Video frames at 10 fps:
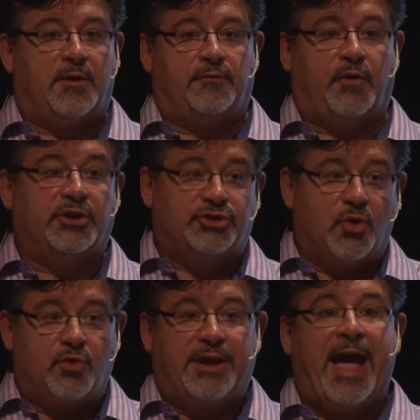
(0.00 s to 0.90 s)
French
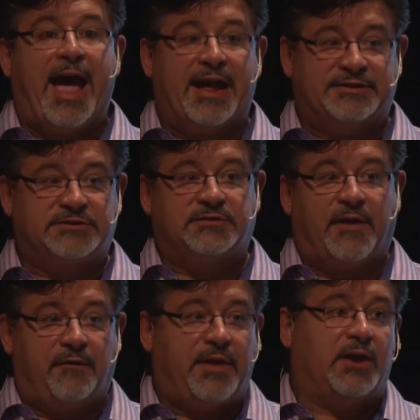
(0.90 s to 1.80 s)
oak casks,
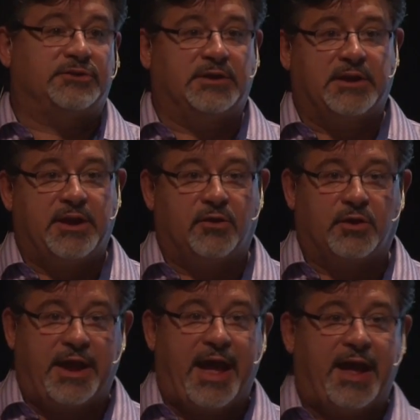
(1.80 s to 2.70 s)

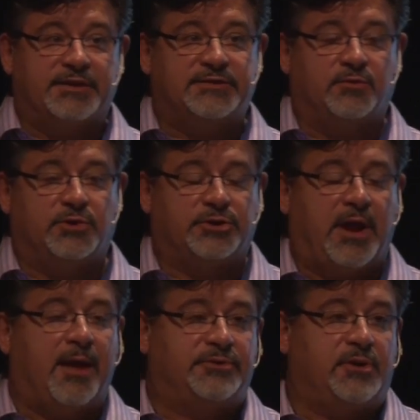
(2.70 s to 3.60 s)
5,000-liter casks, which are
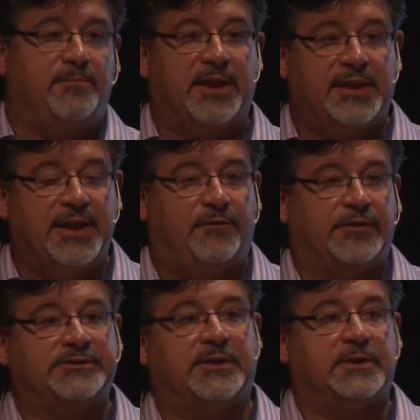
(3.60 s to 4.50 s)
absolutely
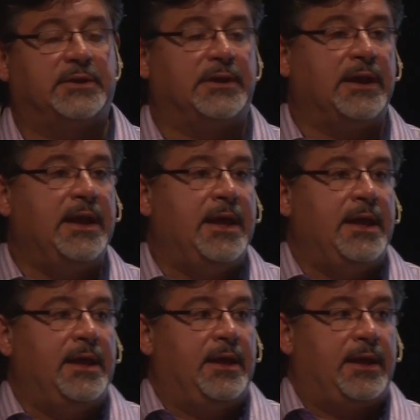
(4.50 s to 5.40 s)
magnificent,
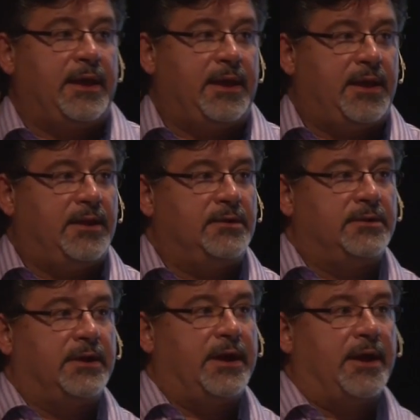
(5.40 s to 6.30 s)

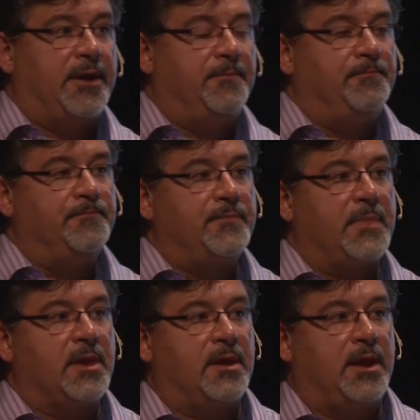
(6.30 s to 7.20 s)
and
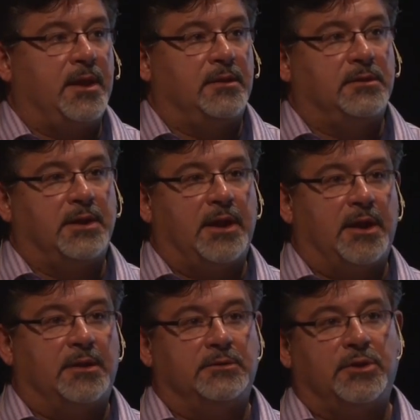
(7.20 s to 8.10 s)

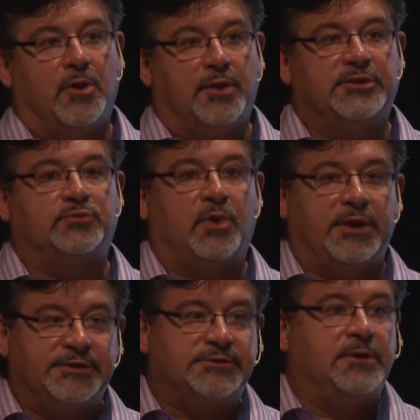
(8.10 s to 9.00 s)
this
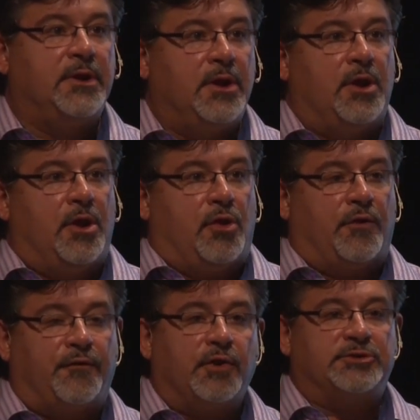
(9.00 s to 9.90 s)
was
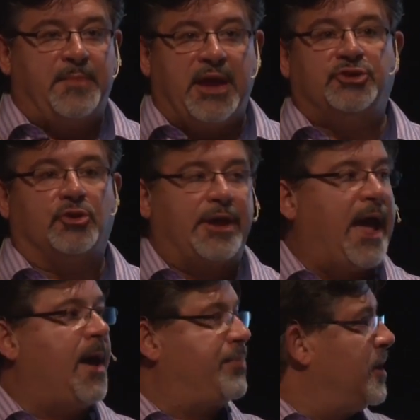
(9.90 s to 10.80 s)
the first major
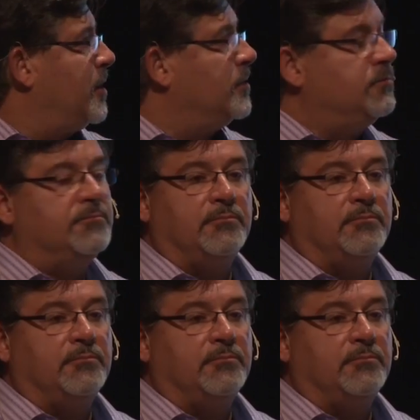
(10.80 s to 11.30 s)
capital